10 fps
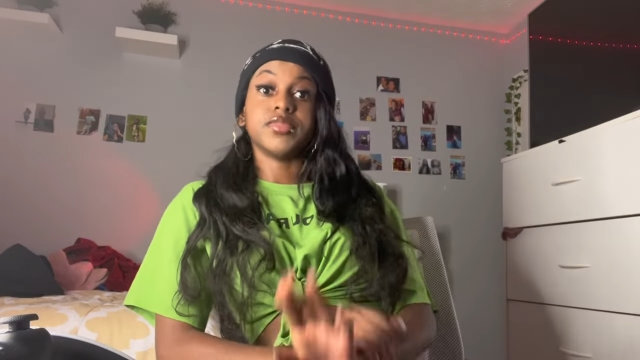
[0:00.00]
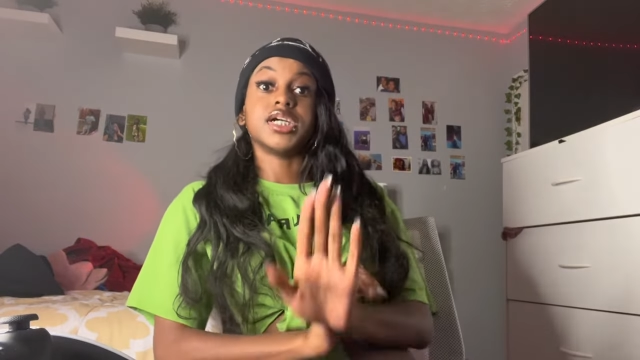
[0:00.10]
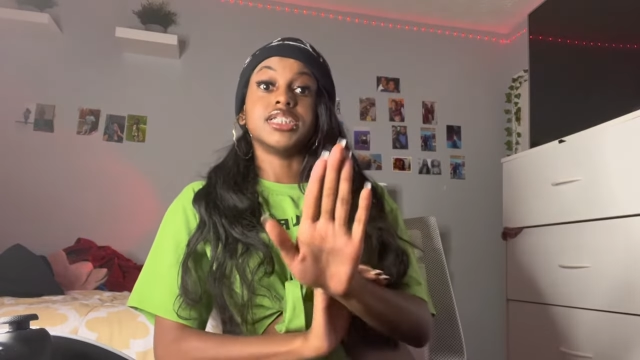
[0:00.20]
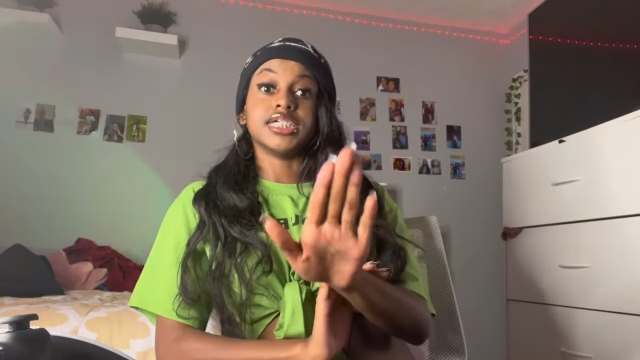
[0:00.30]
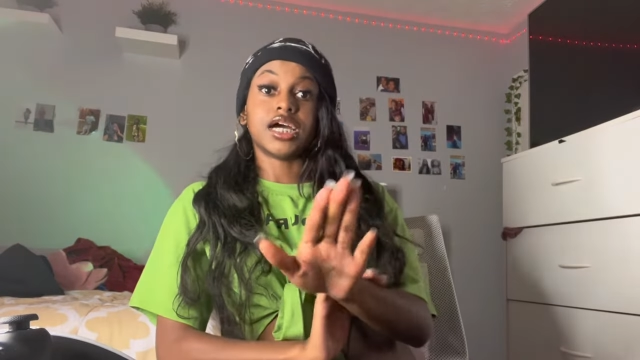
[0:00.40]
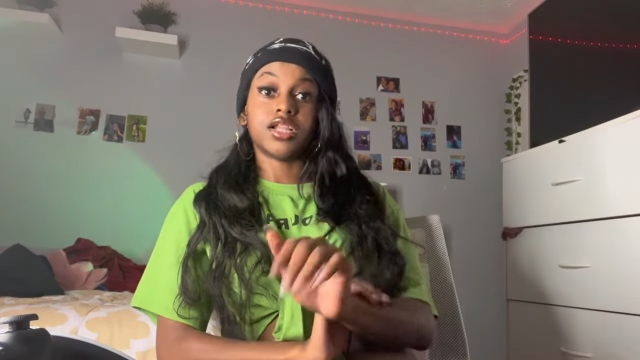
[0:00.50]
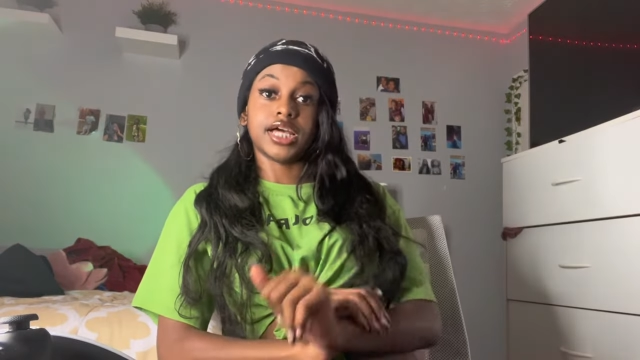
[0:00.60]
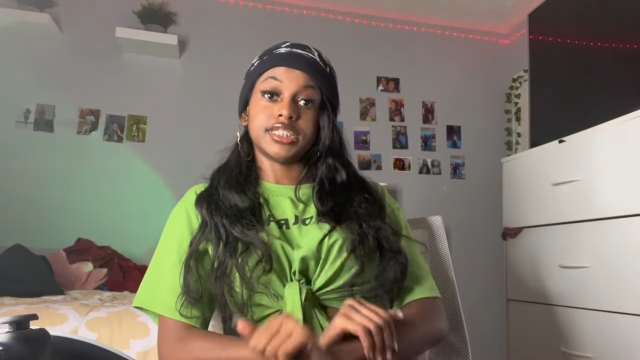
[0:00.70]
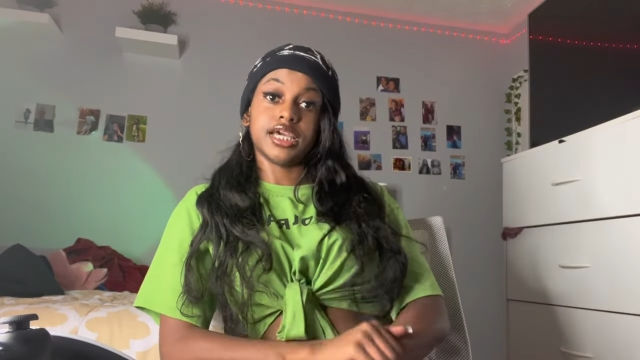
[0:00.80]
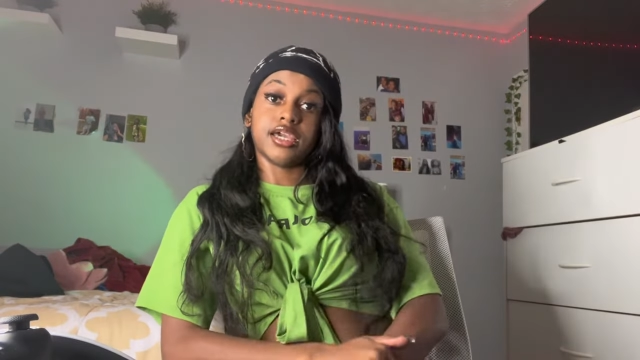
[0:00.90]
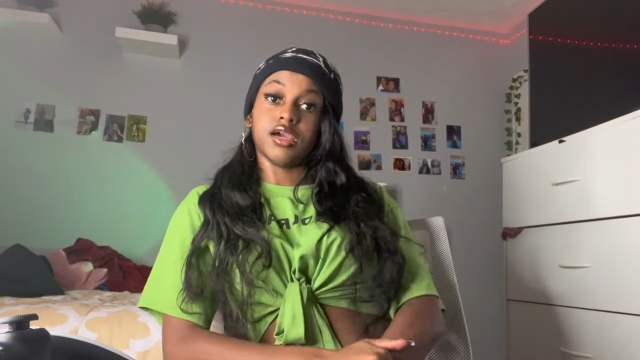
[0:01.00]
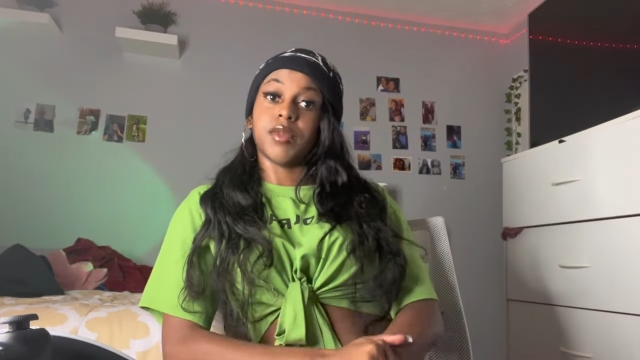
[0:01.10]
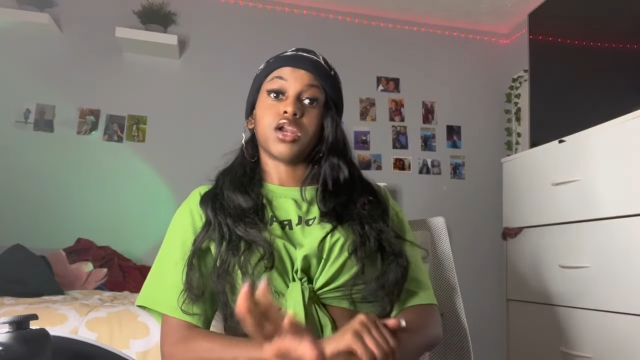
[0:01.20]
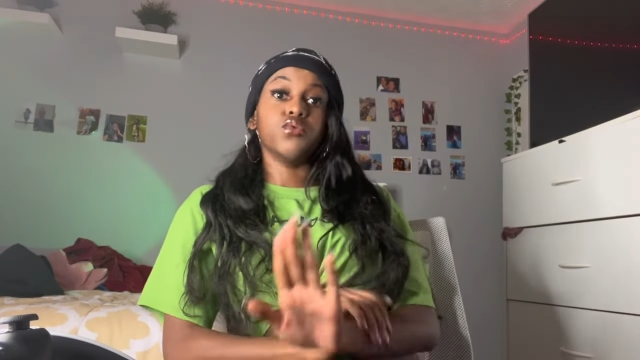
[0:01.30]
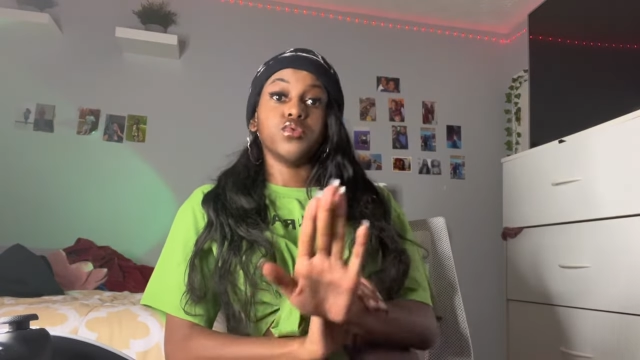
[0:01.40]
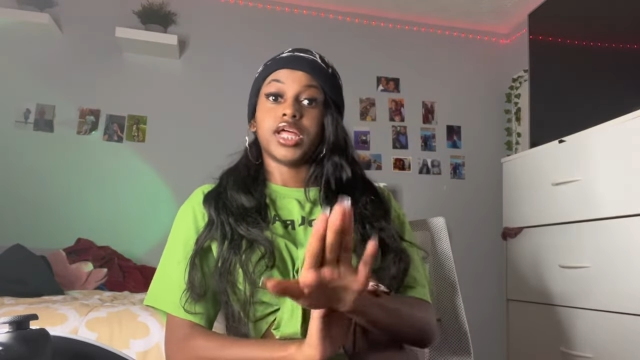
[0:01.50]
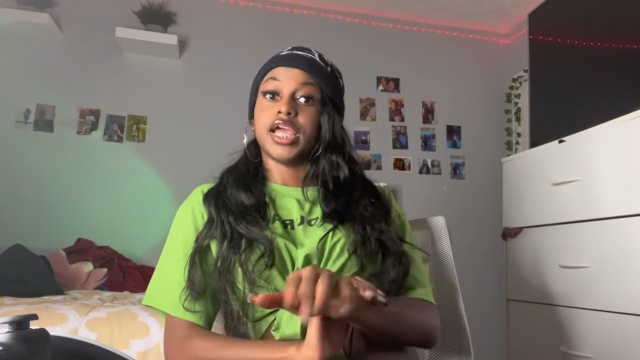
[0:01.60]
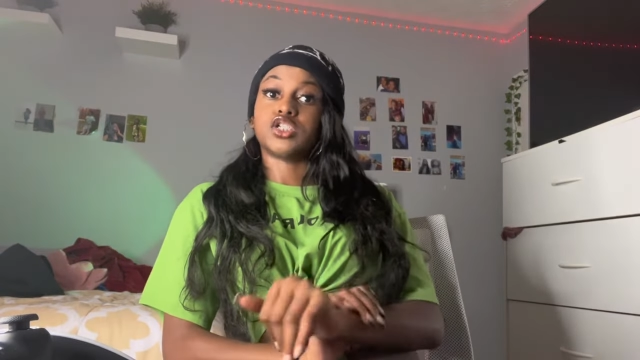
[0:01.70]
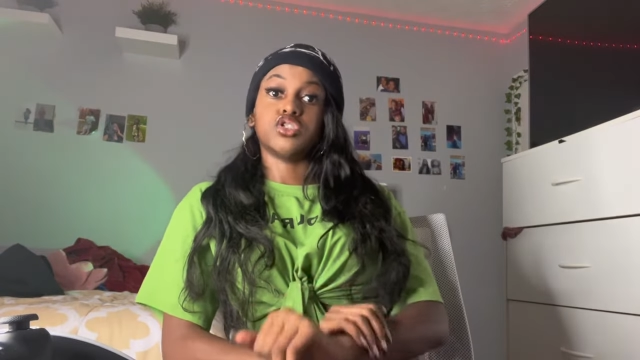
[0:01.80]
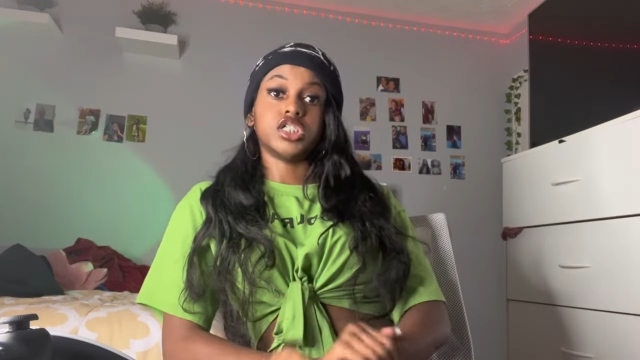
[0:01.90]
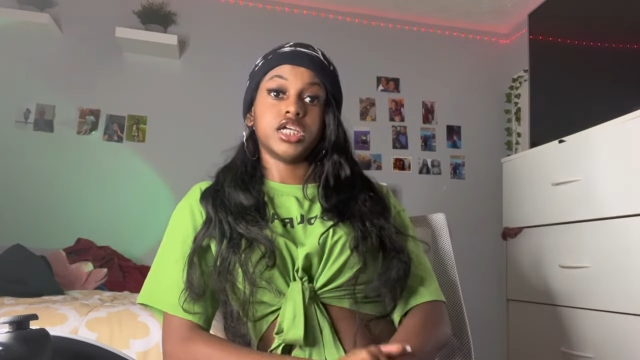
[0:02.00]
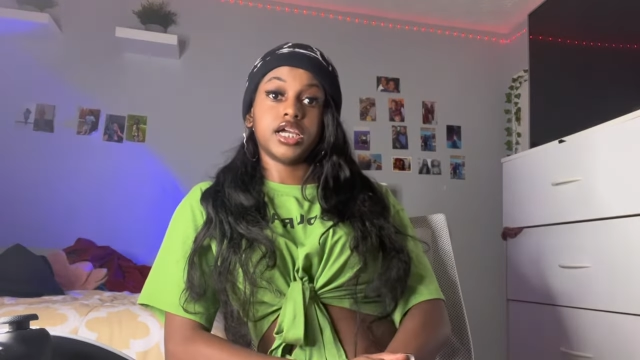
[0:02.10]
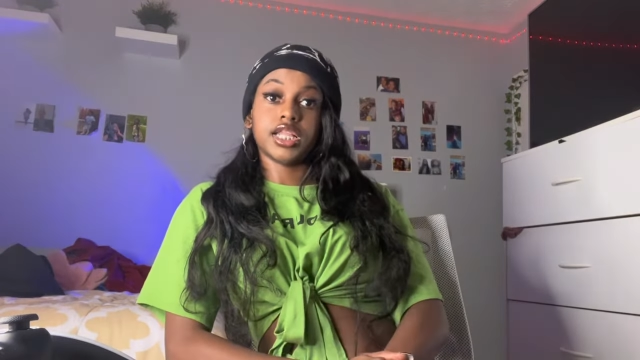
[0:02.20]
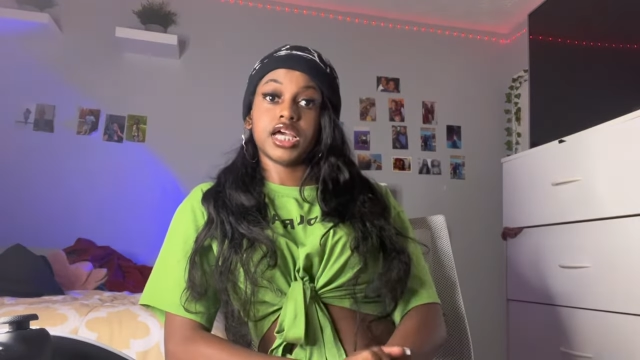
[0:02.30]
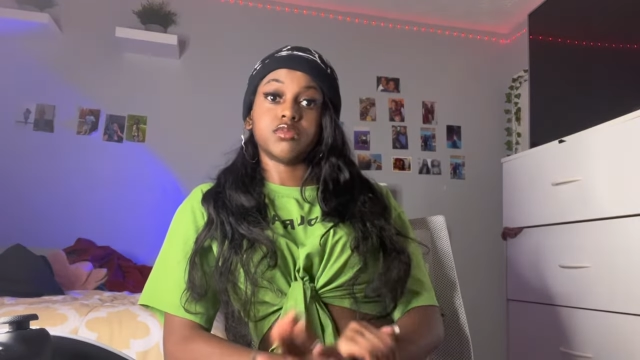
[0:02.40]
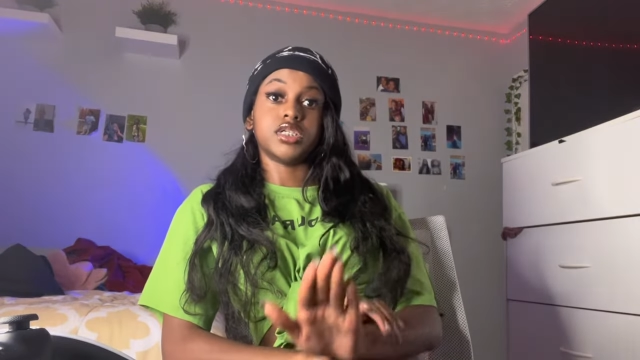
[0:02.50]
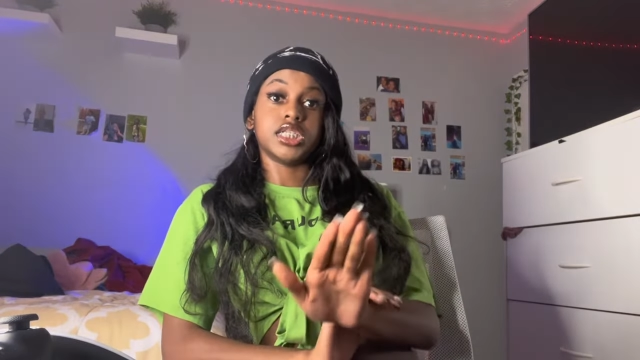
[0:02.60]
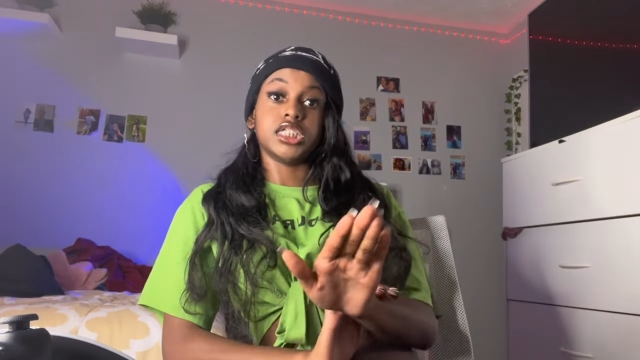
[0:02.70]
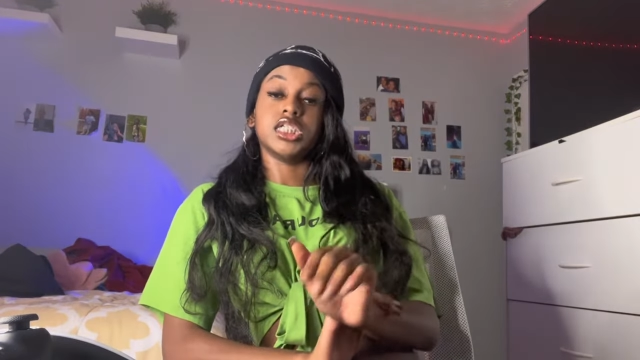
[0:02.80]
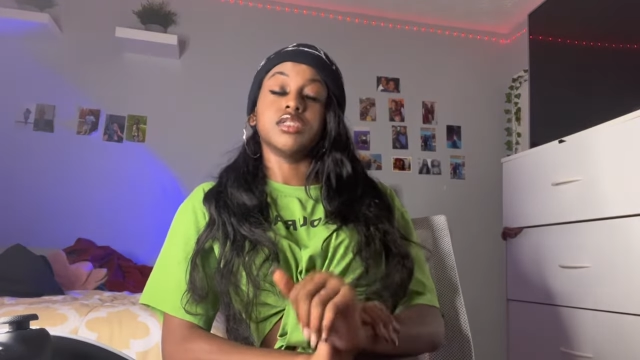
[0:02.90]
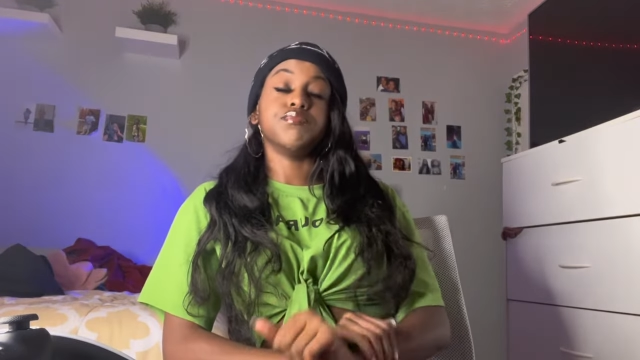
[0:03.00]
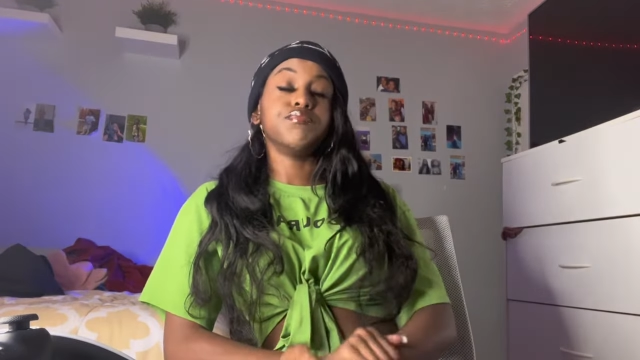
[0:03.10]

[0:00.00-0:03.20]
Because that's how classy I am. I don't do that extra shit because that shit is